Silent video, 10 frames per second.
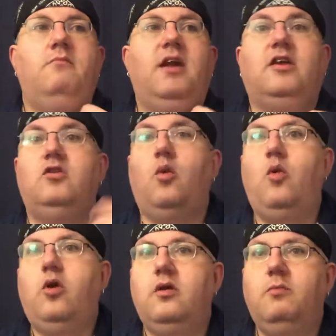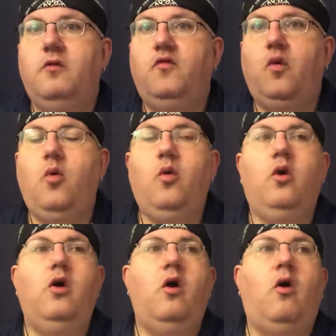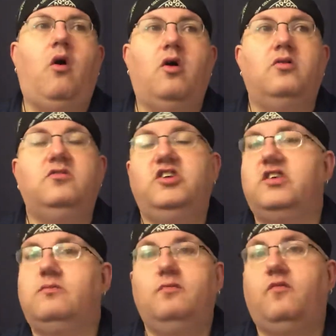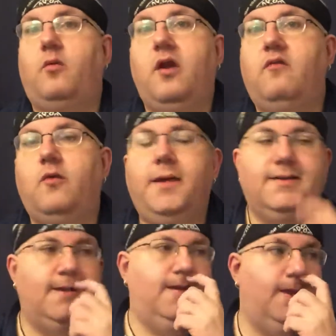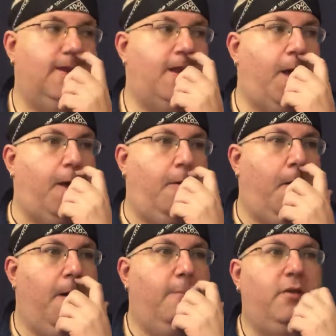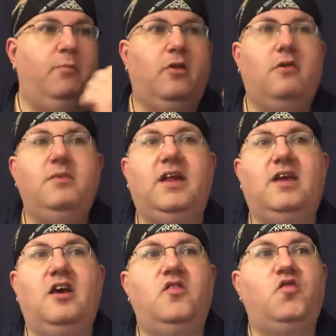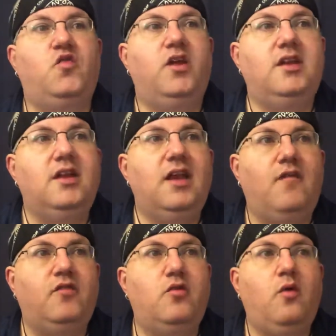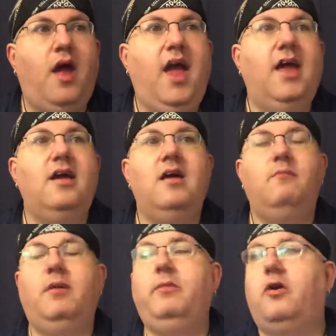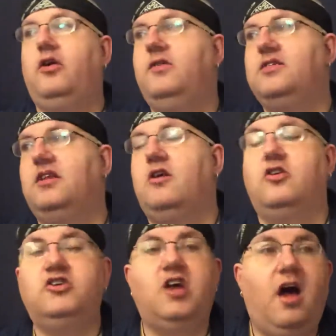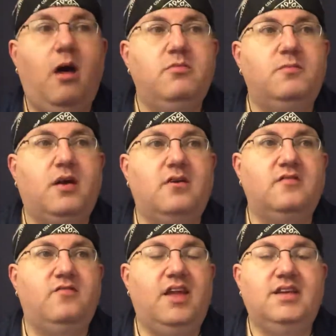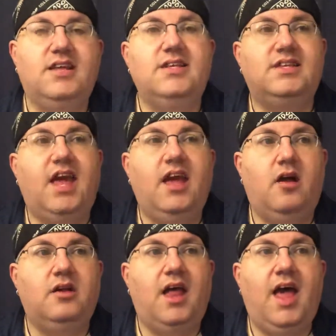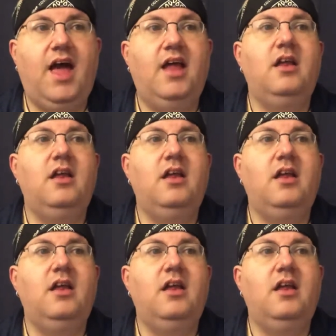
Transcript: ignored before or just for whatever reason didn't know. People are being unfriended left and right. People are losing their jobs because of things they say online.